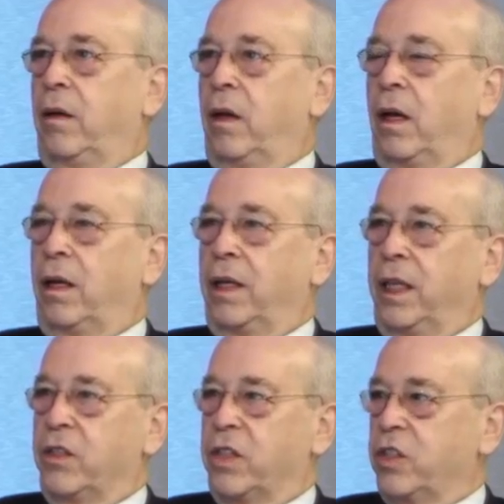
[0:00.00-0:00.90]
uh,
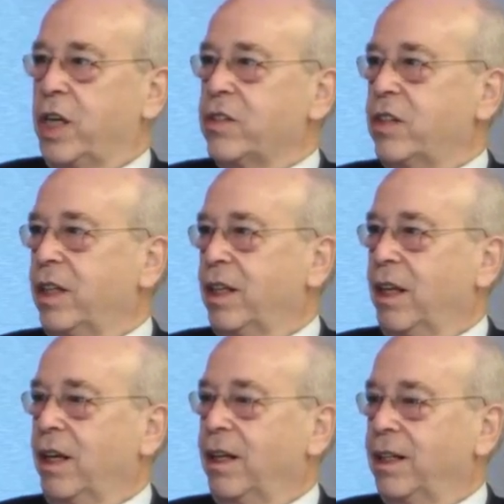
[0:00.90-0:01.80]
in suggesting
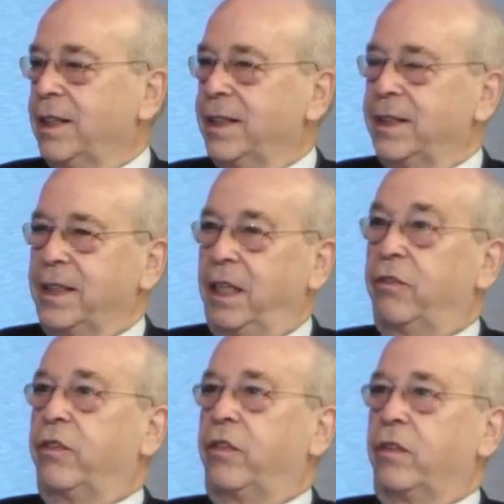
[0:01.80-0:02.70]
that
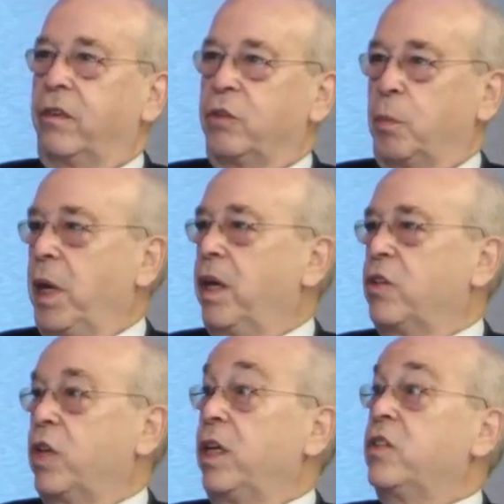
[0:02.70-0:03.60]
if Japan
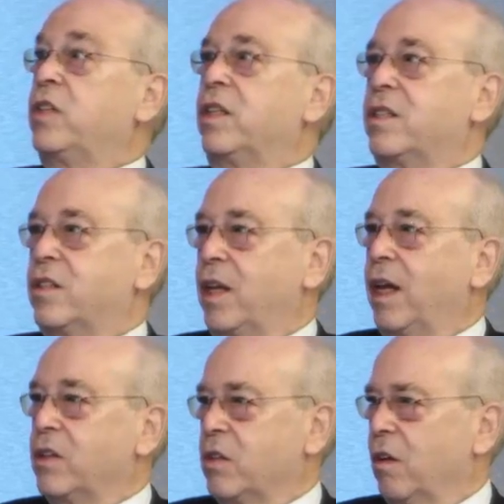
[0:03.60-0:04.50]
changed its
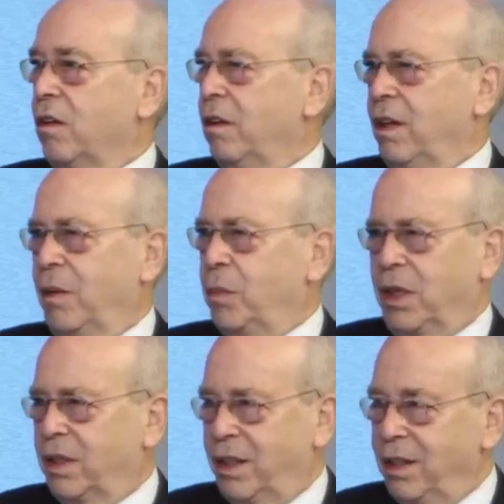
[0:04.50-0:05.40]
stance on the
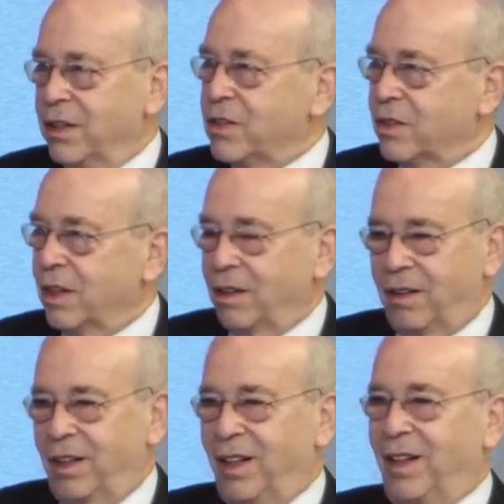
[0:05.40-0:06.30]
abductees,
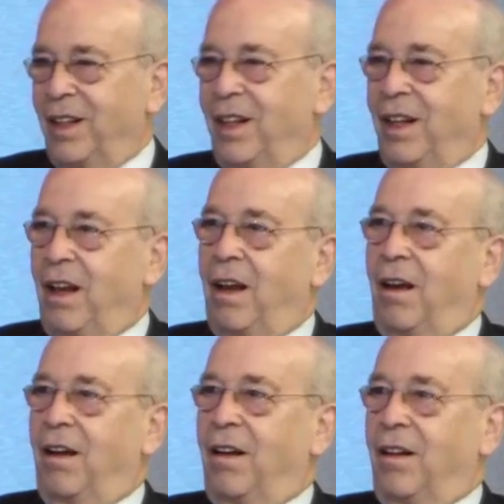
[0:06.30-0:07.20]

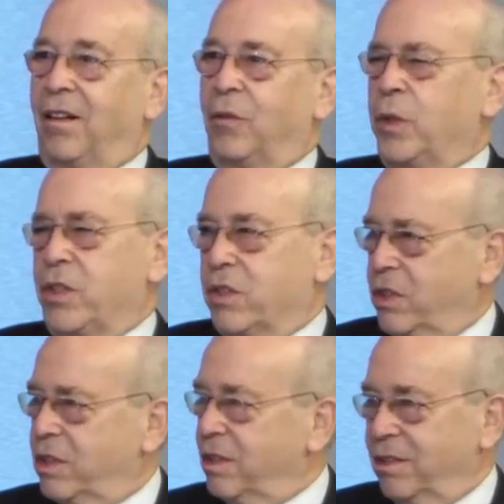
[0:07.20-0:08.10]
uh, which
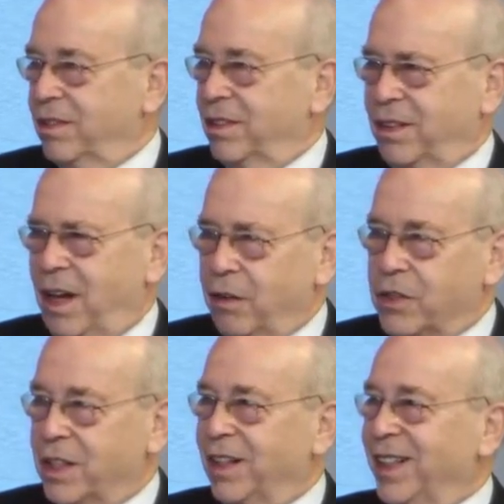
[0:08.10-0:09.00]
is kind of
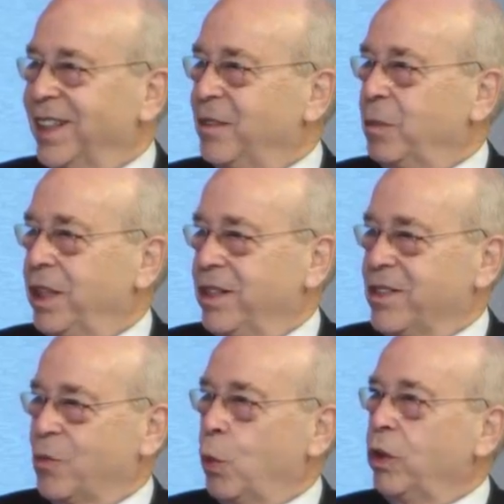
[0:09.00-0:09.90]
silly. It
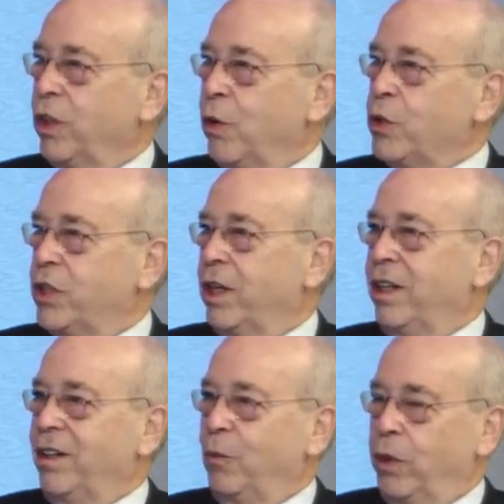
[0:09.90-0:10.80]
means we'll
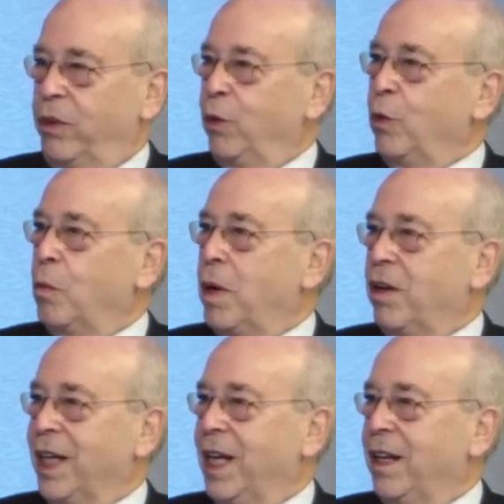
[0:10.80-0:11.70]
negotiate with you
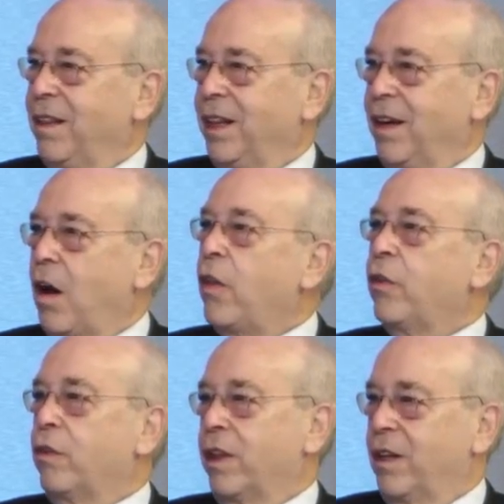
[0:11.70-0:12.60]
about anything
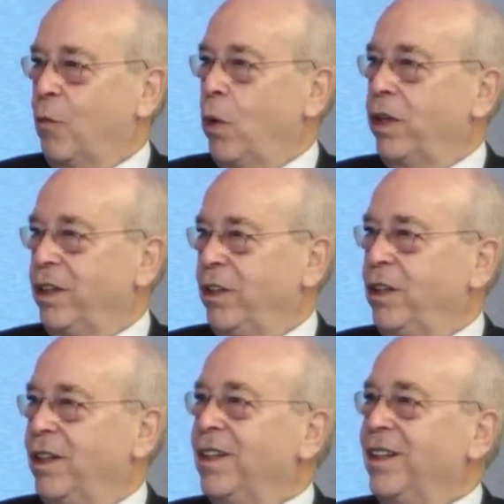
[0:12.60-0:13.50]
other than what
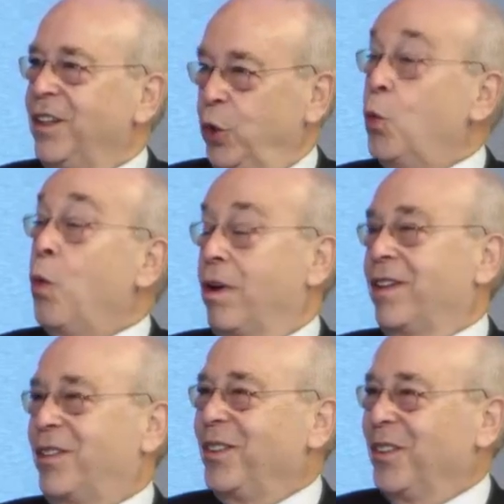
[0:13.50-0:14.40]
you want
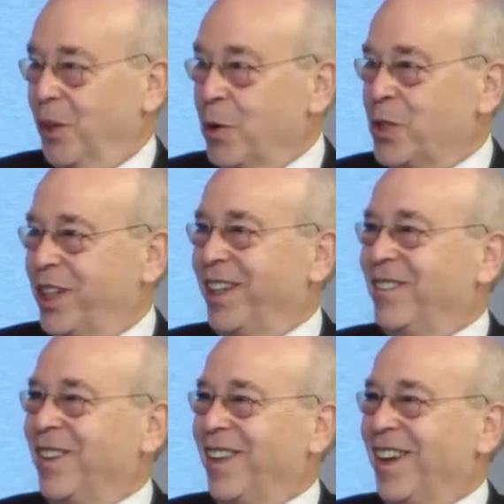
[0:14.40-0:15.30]
to negotiate
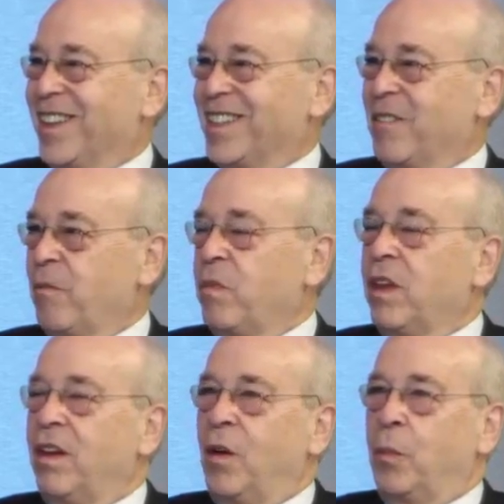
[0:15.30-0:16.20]
with us.
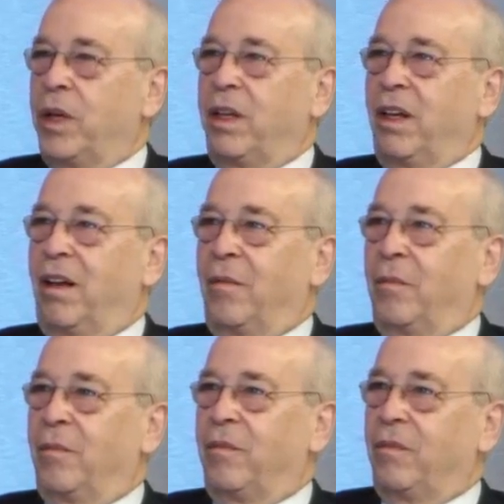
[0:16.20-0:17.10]
Mm-hmm. But
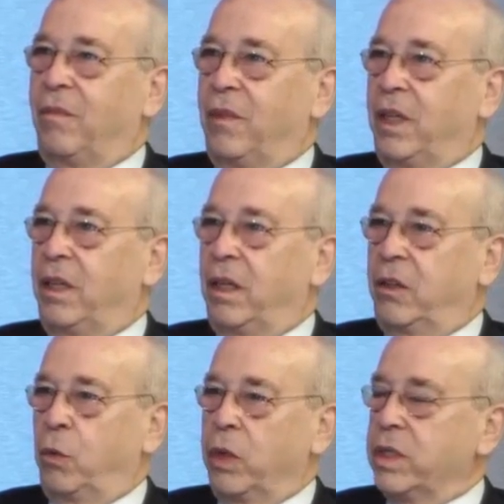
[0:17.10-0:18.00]
um,
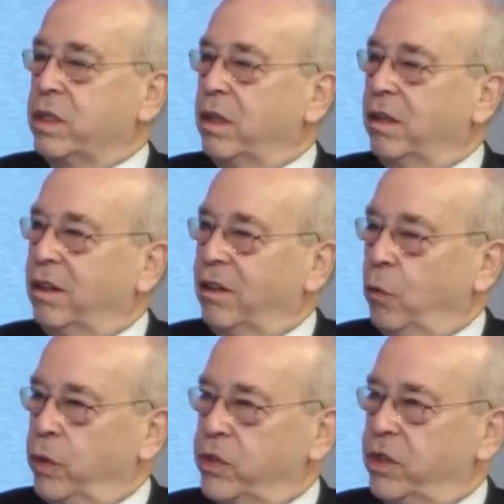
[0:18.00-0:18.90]
to what extent
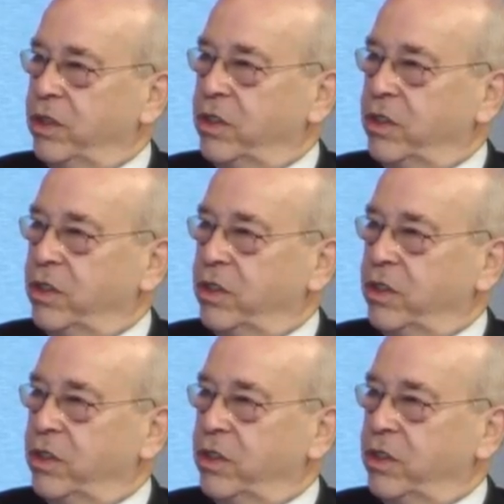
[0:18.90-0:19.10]
was she